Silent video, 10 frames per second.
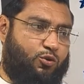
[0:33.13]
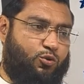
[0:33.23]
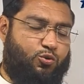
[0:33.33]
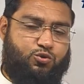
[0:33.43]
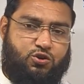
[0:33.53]

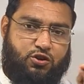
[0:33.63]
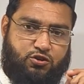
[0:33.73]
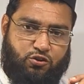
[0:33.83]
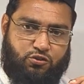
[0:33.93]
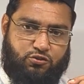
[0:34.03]
produce
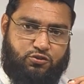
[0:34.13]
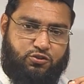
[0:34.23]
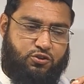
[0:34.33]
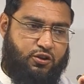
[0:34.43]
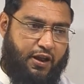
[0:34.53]
current,
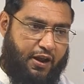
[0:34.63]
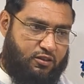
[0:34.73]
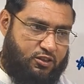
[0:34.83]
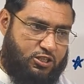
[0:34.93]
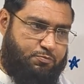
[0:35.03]

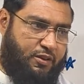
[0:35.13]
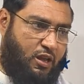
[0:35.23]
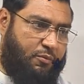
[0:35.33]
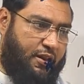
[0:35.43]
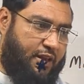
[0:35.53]
and this
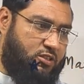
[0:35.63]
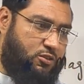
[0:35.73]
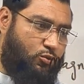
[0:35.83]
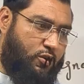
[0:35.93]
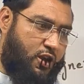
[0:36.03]
phenomenon is
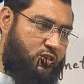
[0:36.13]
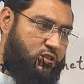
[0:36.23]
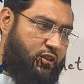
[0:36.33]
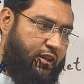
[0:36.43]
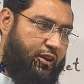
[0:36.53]
known as
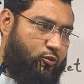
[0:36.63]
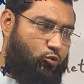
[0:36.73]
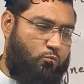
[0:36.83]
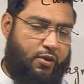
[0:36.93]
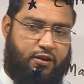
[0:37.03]

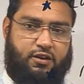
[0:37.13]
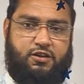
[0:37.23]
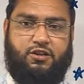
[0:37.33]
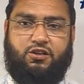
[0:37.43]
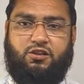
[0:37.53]

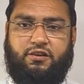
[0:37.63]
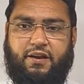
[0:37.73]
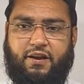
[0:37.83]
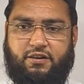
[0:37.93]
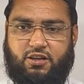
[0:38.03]
electromagnetic
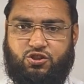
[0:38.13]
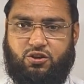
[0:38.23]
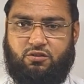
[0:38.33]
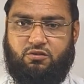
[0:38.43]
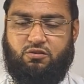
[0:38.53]

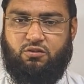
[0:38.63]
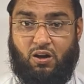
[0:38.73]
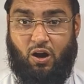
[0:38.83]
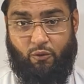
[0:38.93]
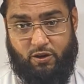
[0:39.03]
induction.
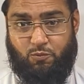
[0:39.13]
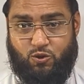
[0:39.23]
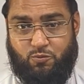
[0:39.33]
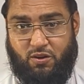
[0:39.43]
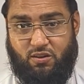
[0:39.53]
How it
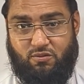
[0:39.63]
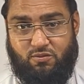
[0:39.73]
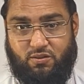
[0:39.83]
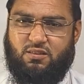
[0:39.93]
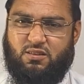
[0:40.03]
possible?
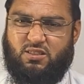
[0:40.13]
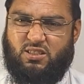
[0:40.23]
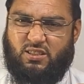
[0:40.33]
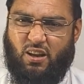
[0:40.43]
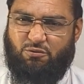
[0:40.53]

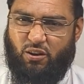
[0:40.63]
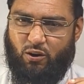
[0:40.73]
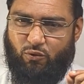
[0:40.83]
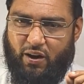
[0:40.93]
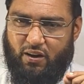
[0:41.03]
Stay
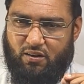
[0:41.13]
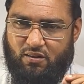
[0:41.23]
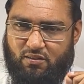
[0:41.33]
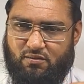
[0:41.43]
for a while.